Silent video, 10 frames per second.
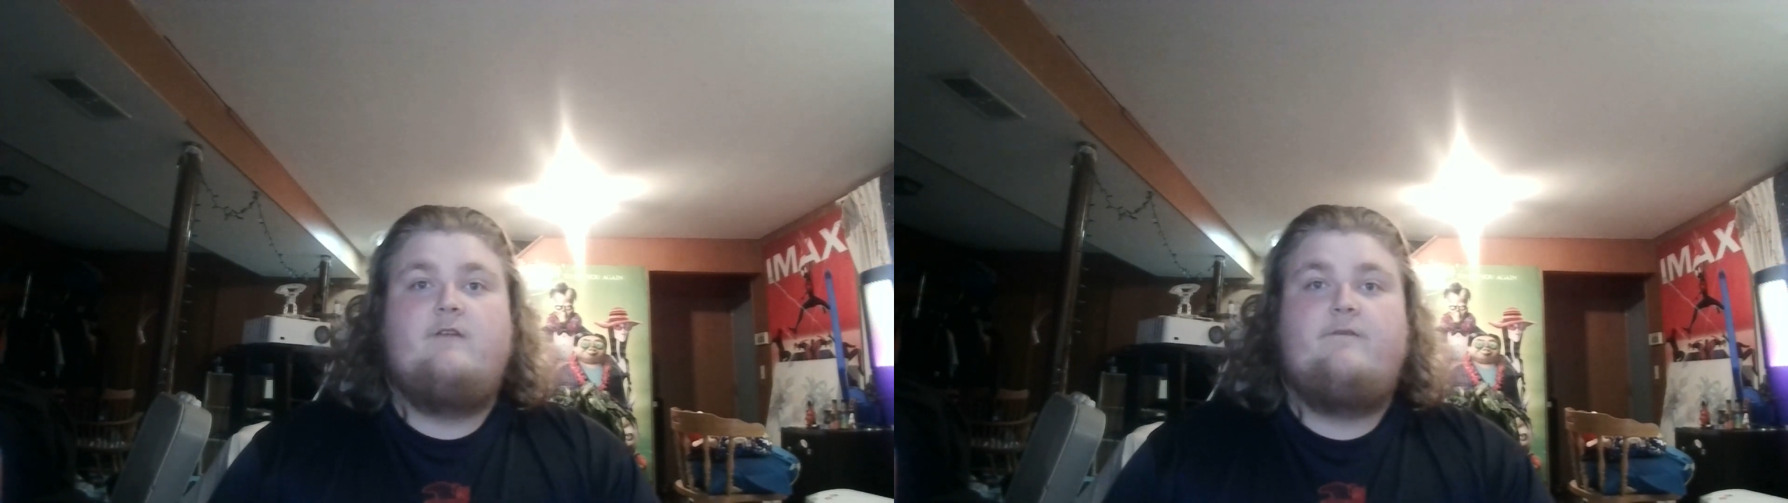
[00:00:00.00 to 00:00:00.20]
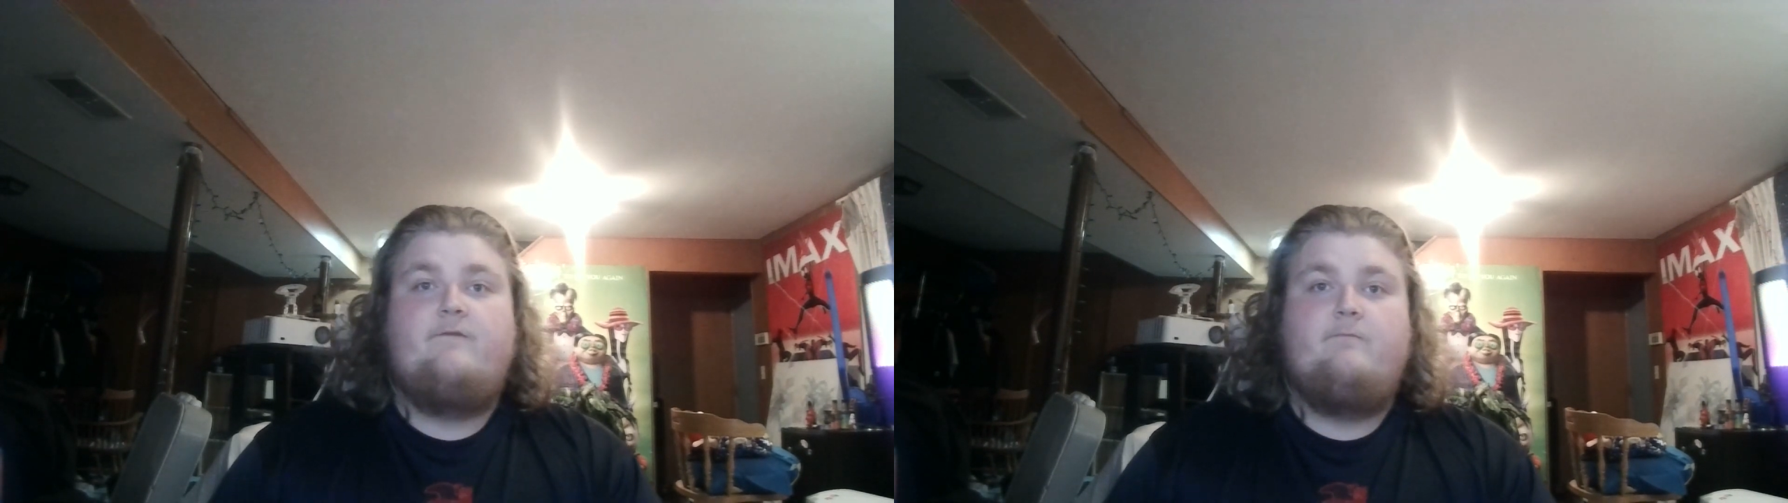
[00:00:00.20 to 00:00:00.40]

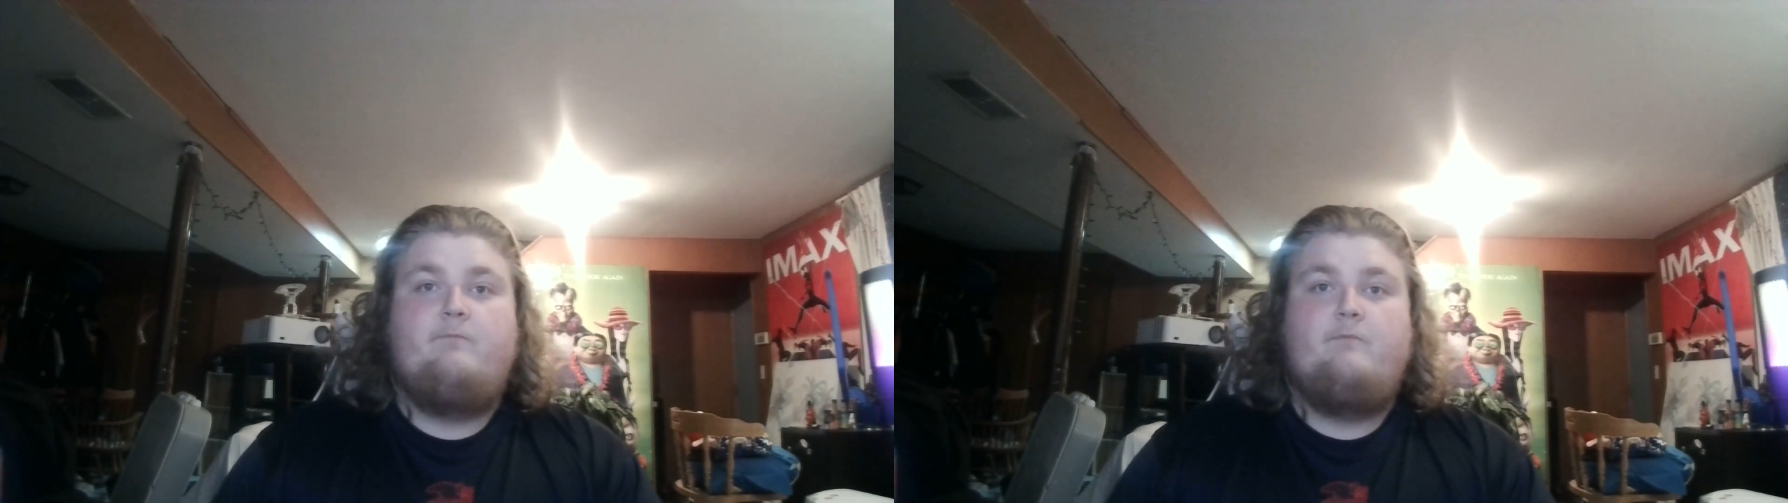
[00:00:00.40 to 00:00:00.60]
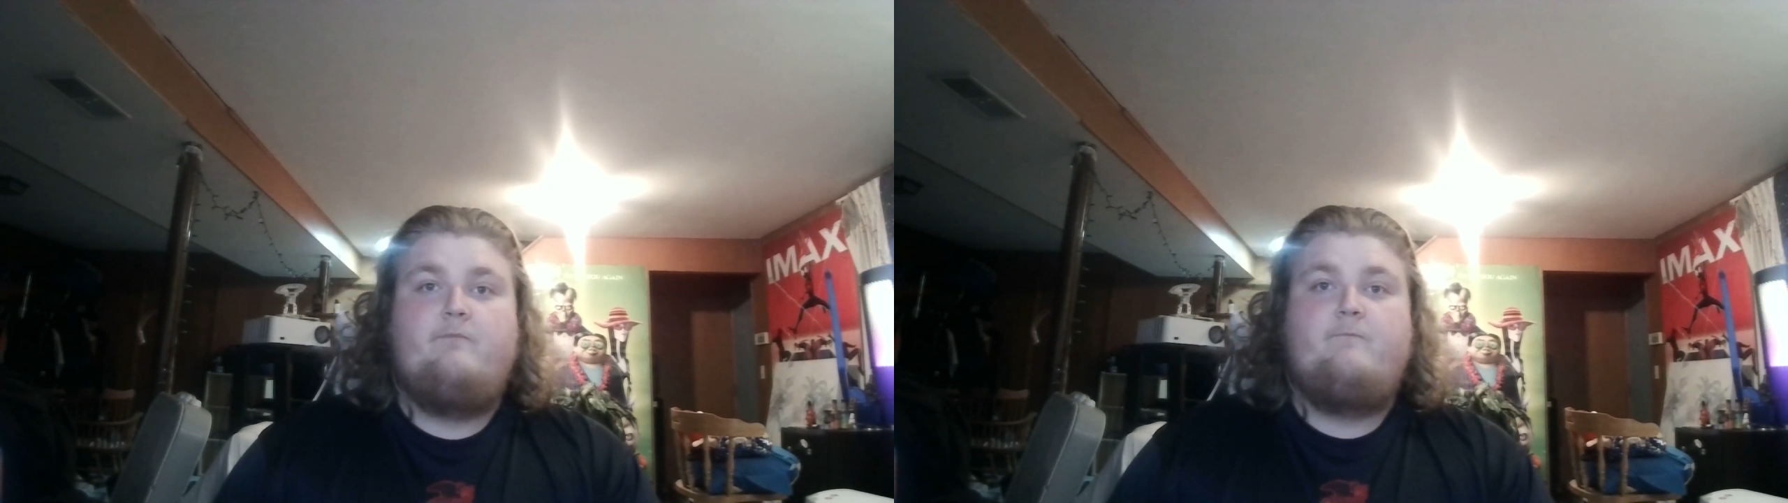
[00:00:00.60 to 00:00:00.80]
the
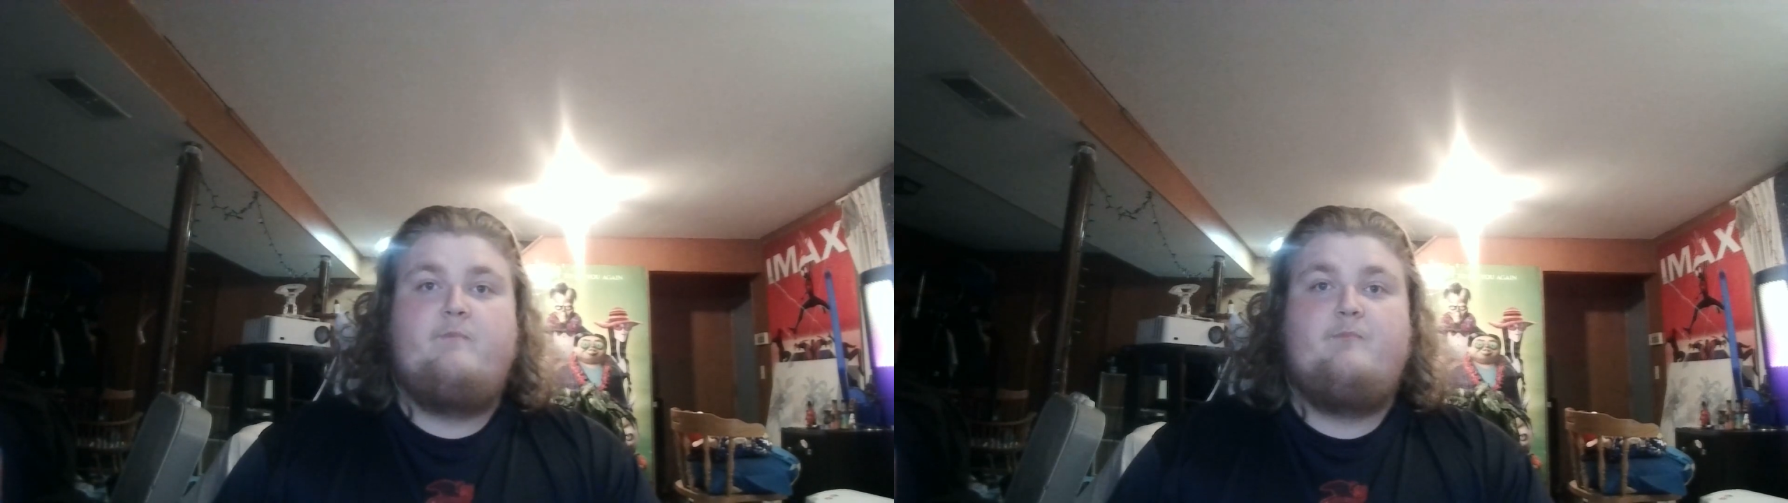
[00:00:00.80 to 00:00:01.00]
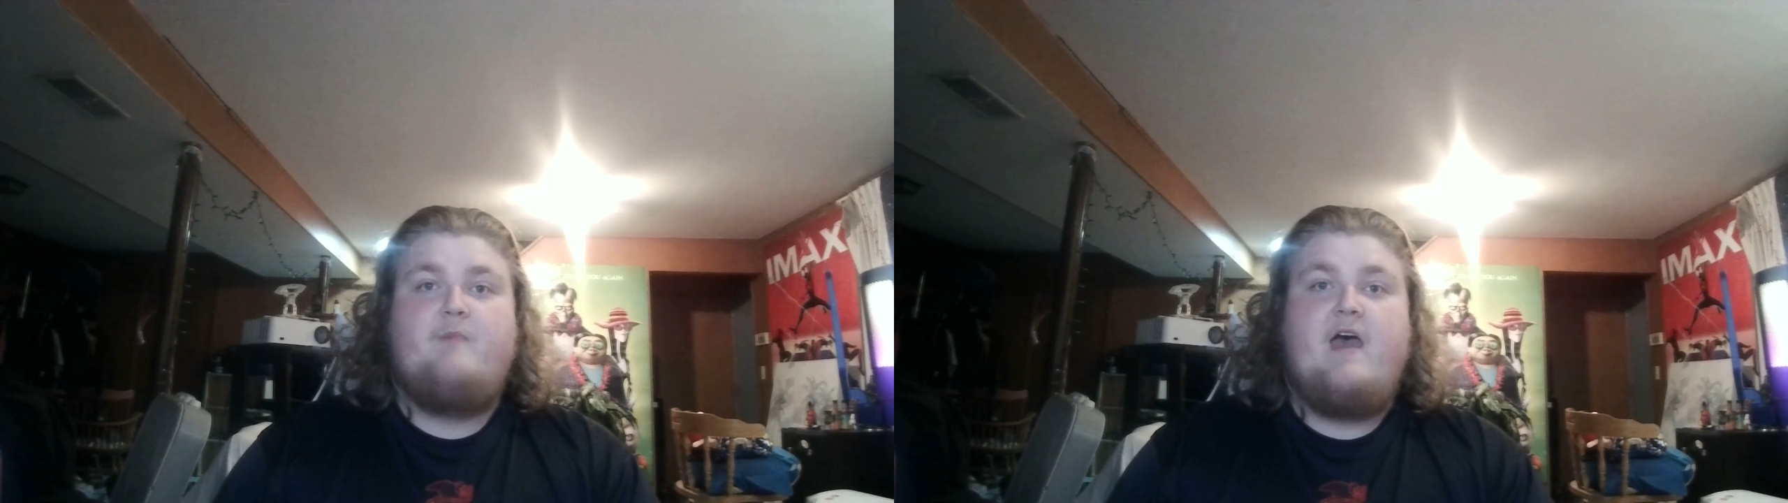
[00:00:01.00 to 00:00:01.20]

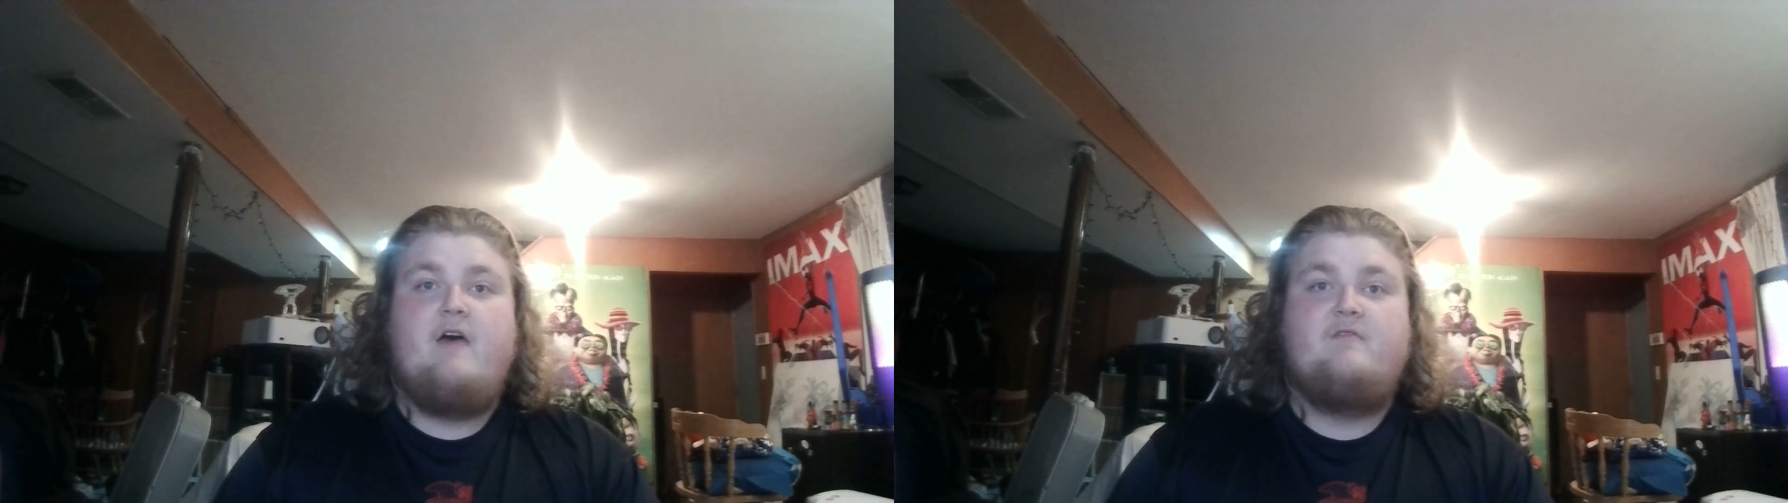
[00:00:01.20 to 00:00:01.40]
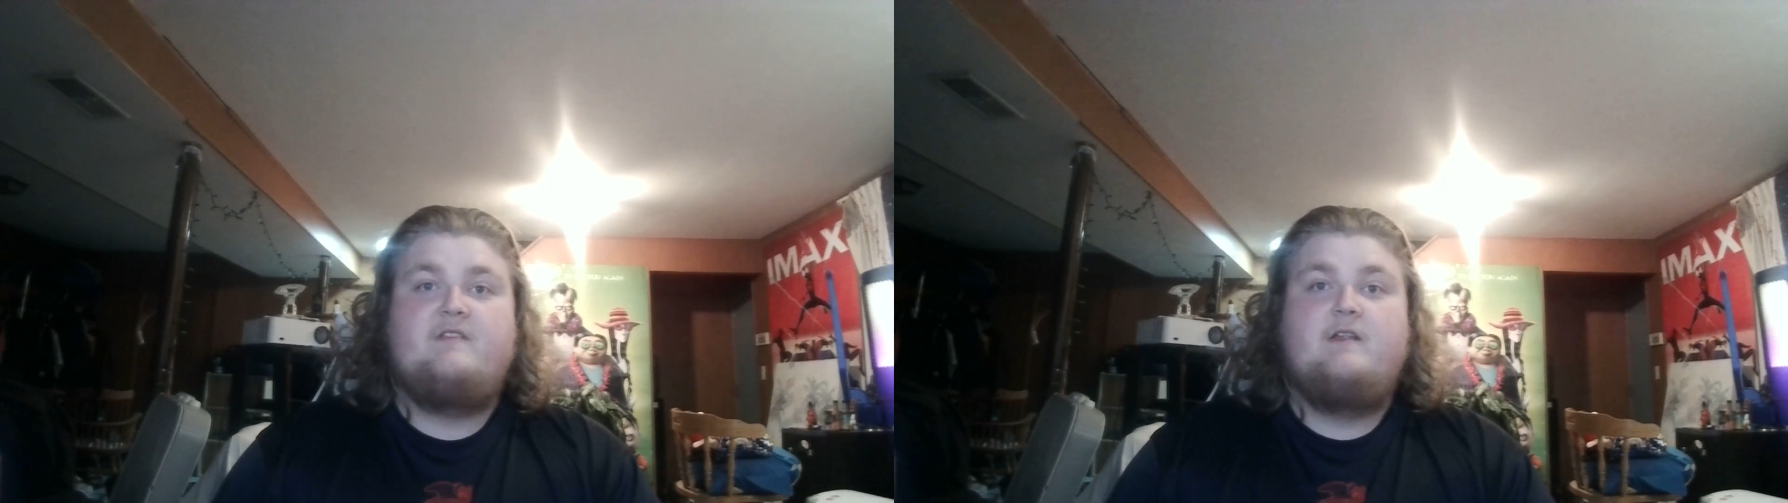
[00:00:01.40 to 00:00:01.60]

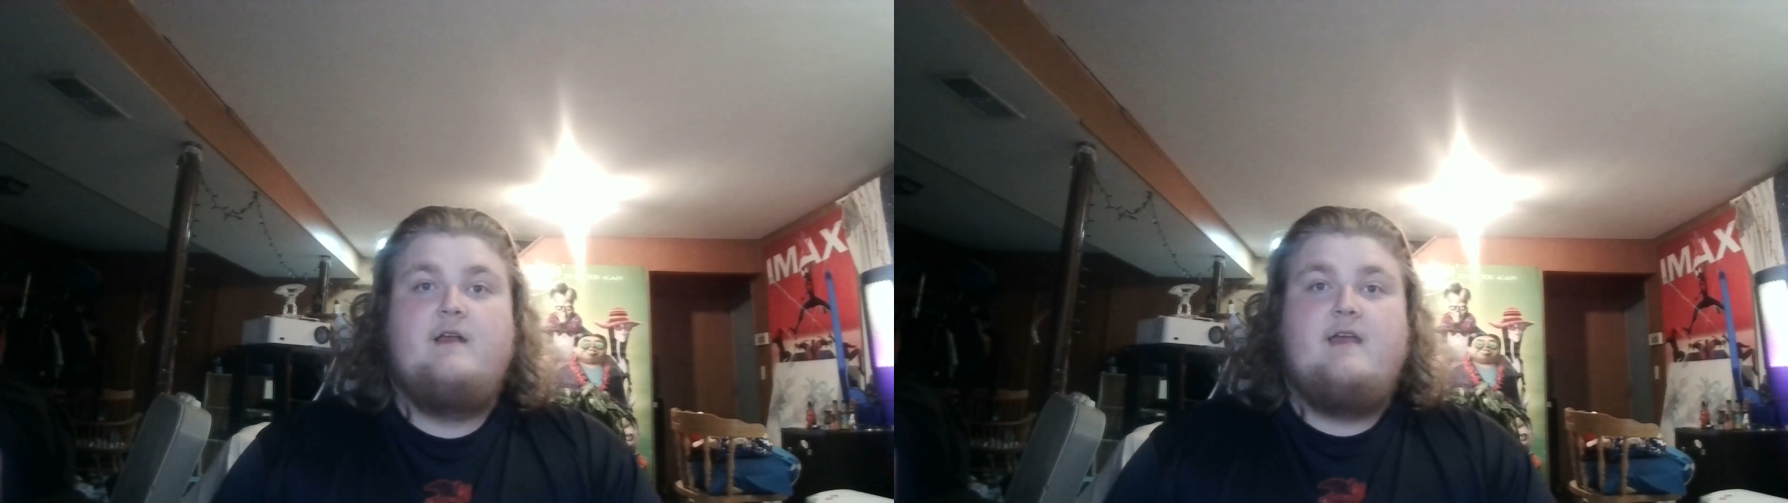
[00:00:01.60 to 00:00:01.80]
battles.